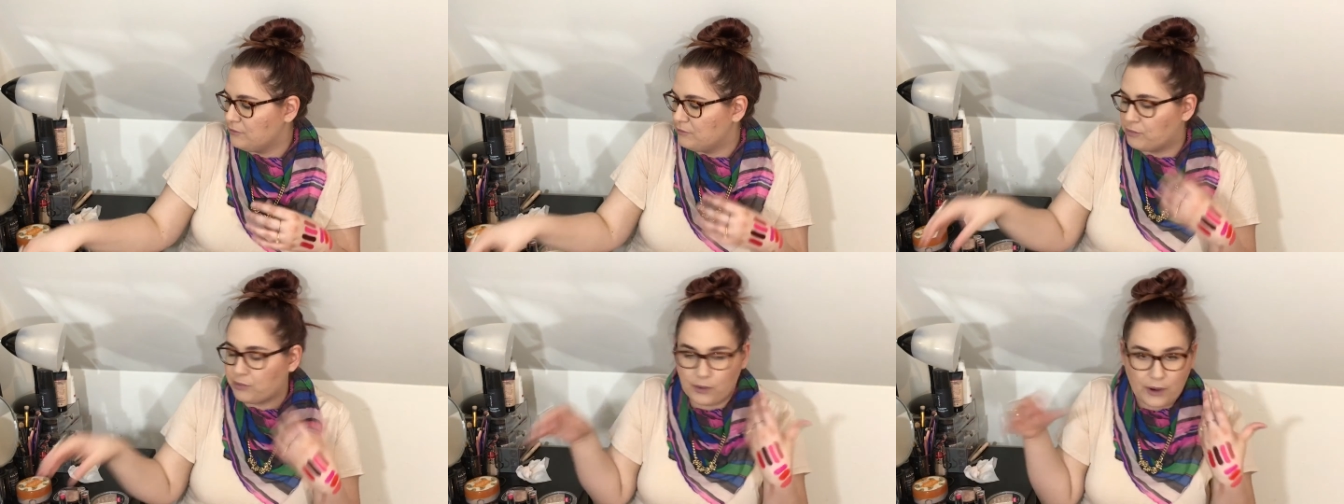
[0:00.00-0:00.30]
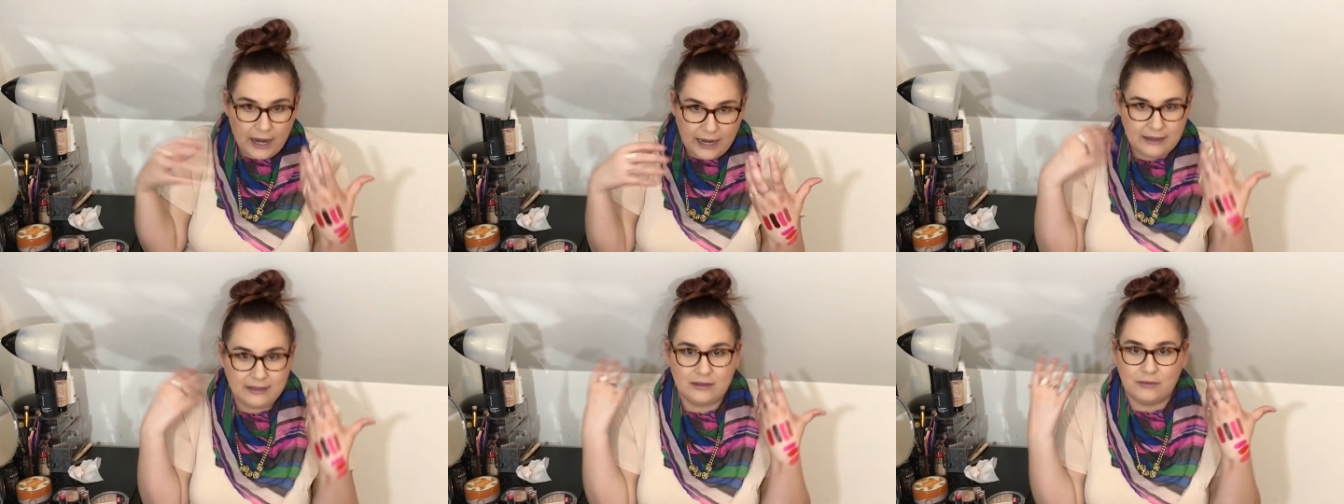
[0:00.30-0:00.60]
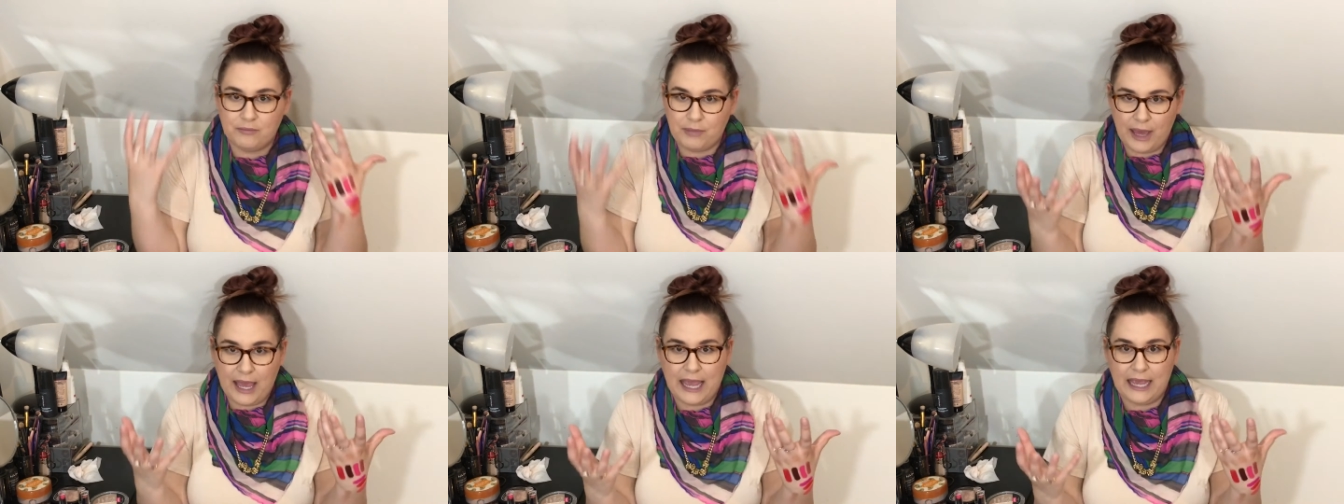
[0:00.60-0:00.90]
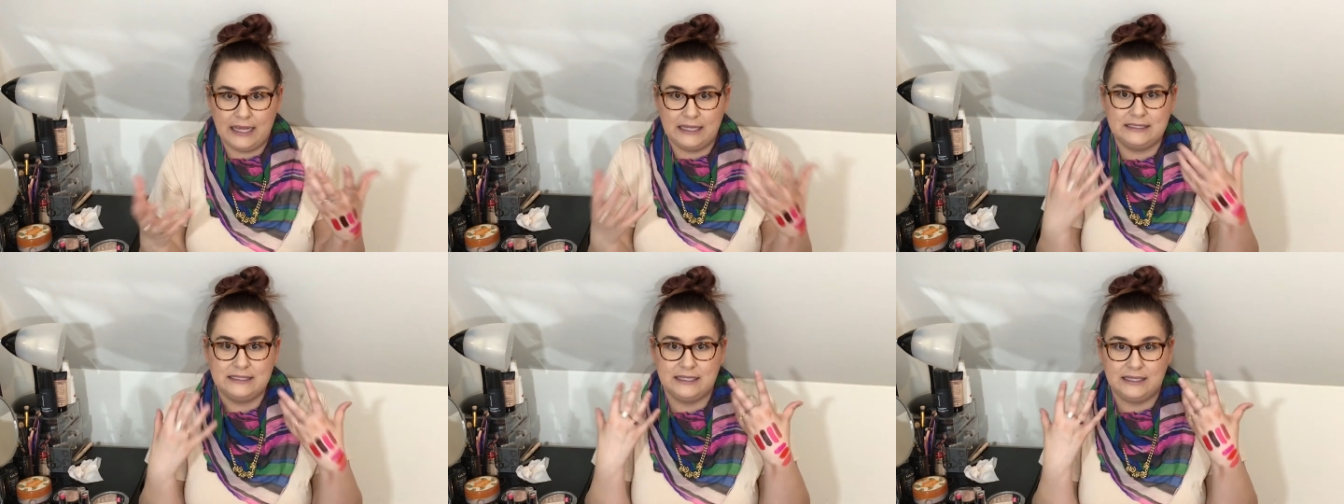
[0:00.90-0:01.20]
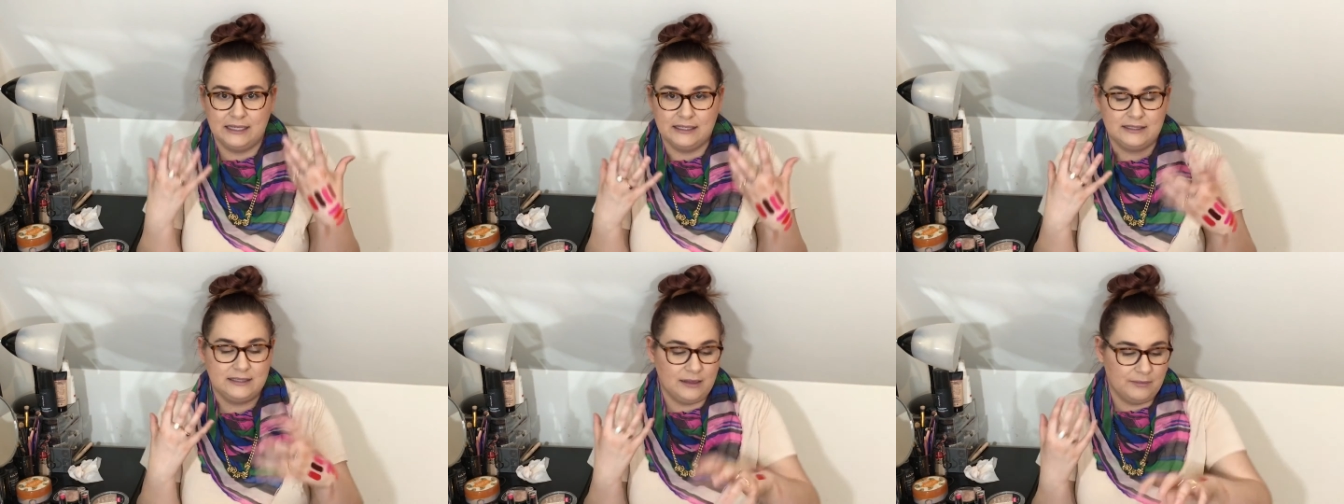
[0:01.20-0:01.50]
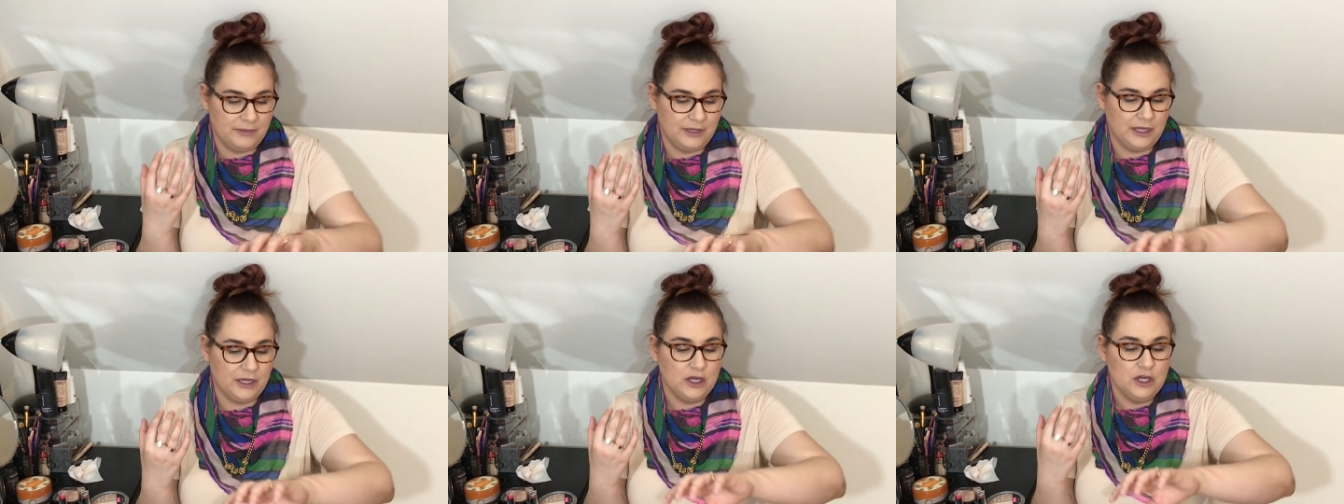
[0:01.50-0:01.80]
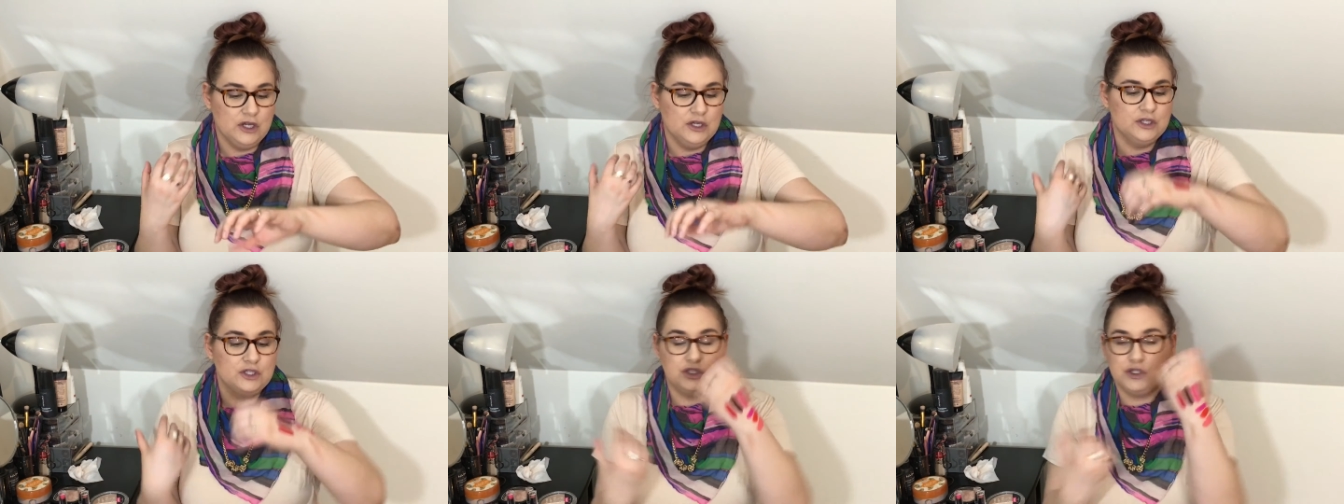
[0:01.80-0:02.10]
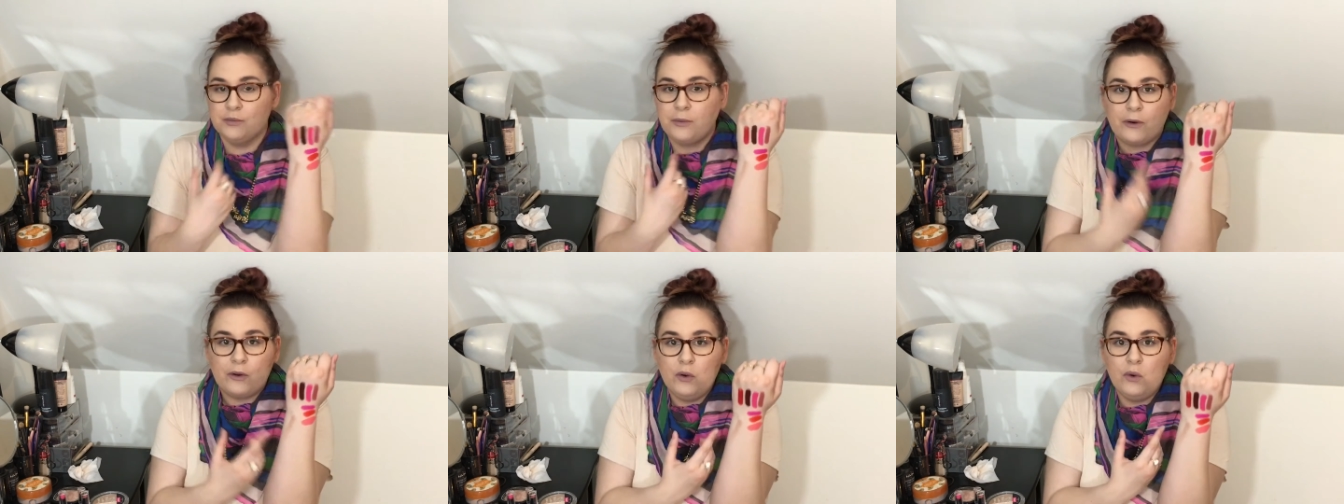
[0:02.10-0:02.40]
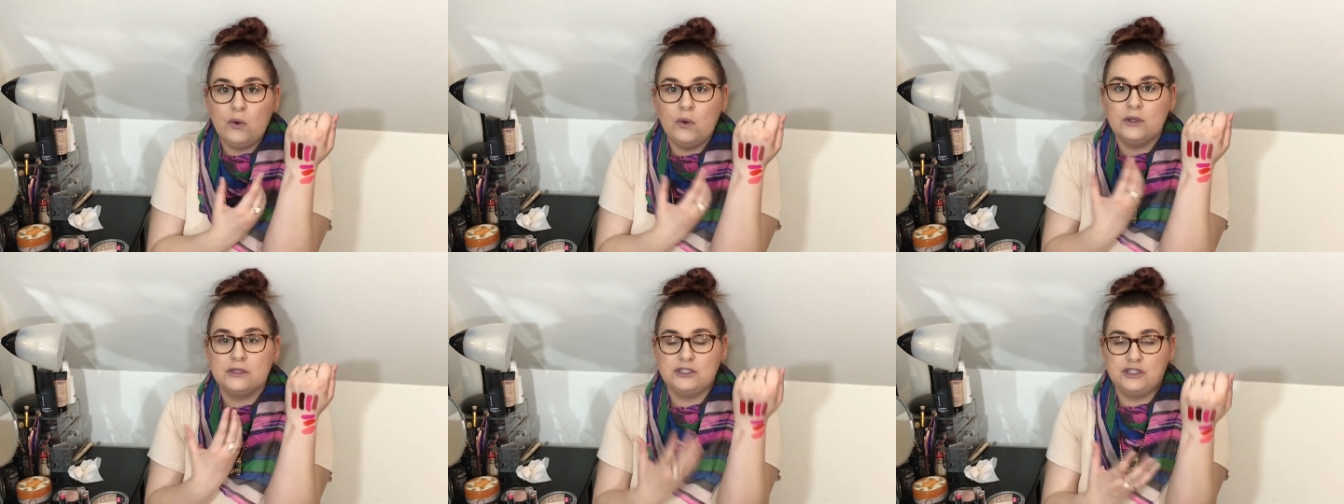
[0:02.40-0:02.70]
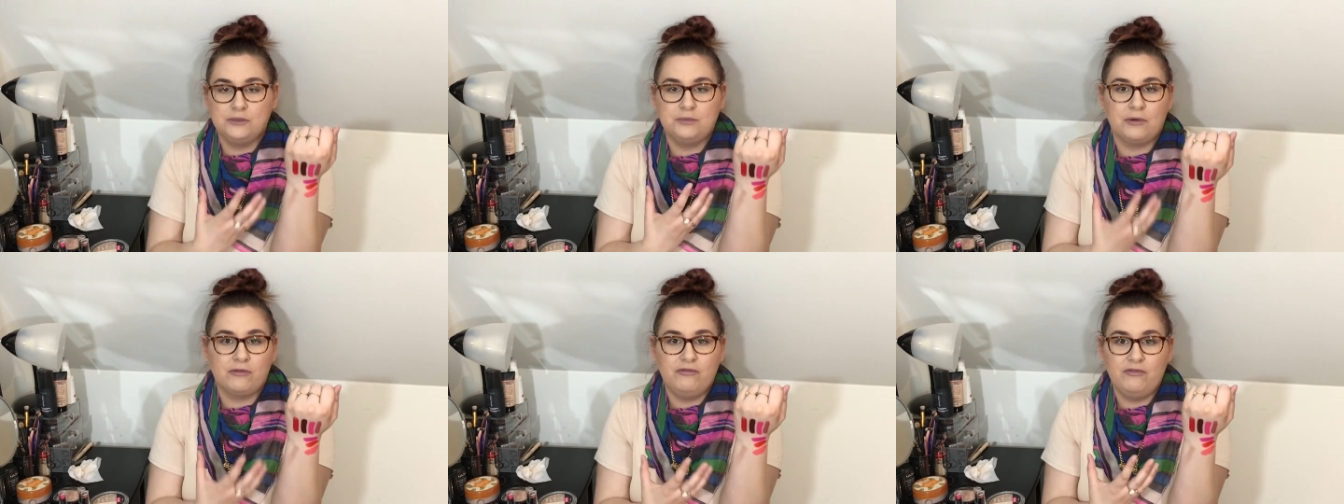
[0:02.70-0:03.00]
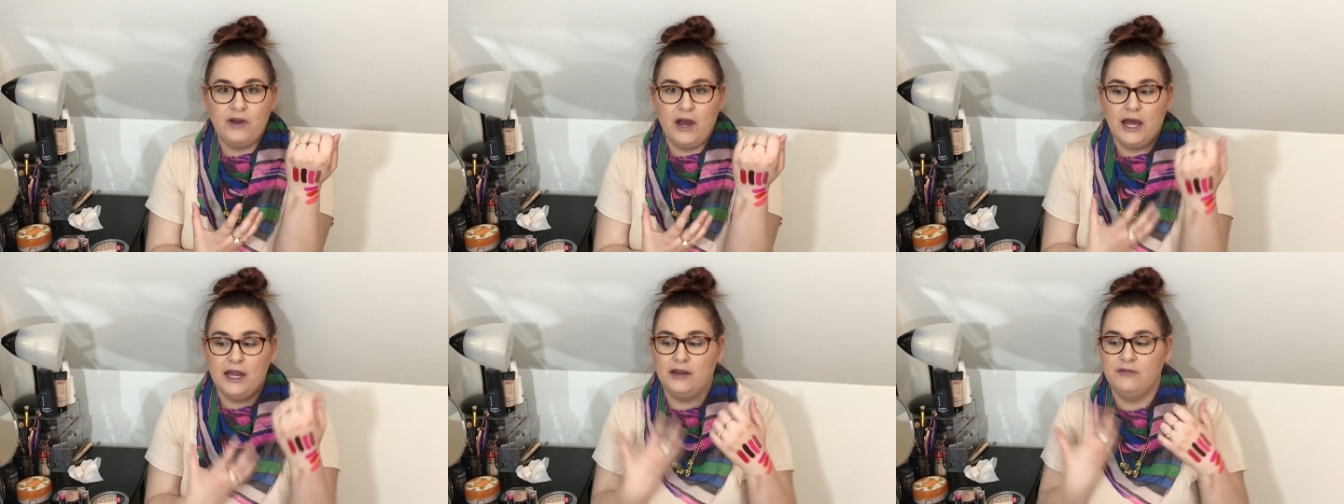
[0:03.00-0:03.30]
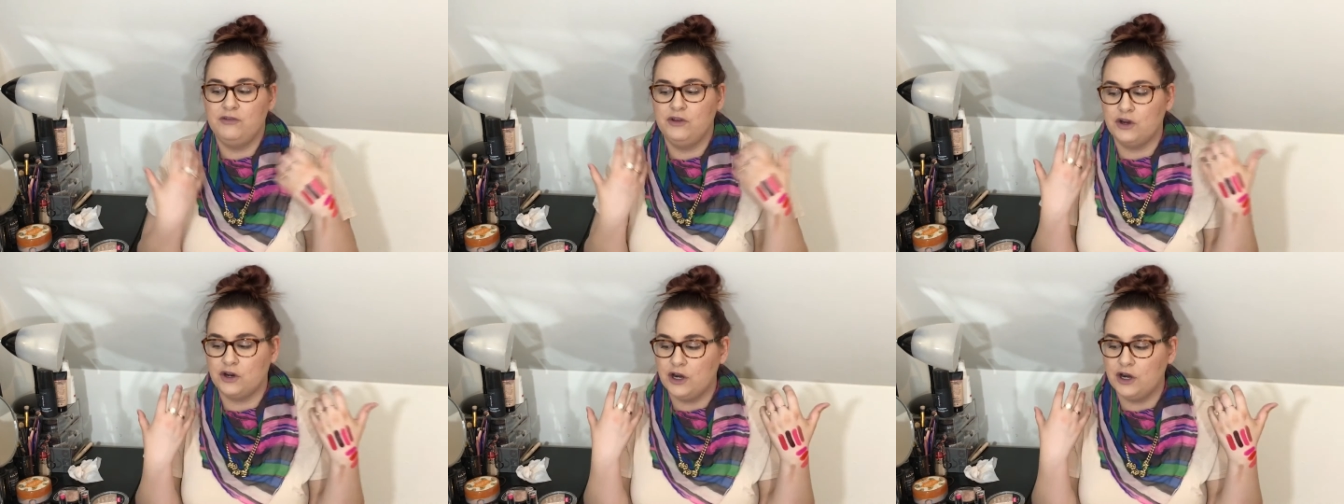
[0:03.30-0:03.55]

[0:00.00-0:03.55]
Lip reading: break the bank to get something super cool and super fun.